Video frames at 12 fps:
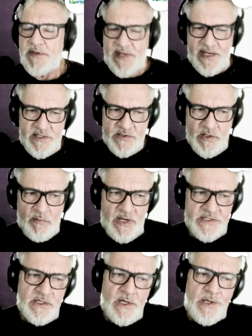Thank you so
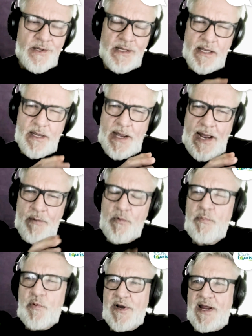much. I
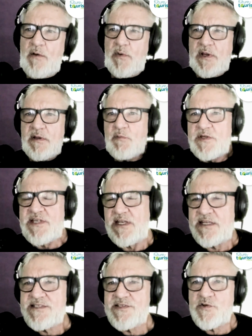will point out, we said
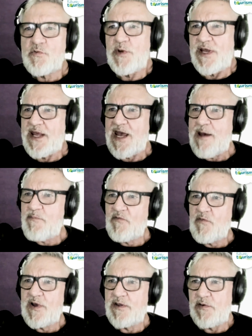this is a recap of
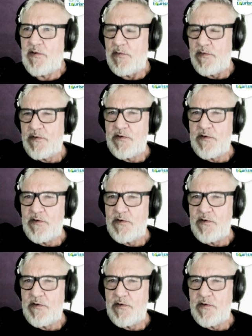what you do.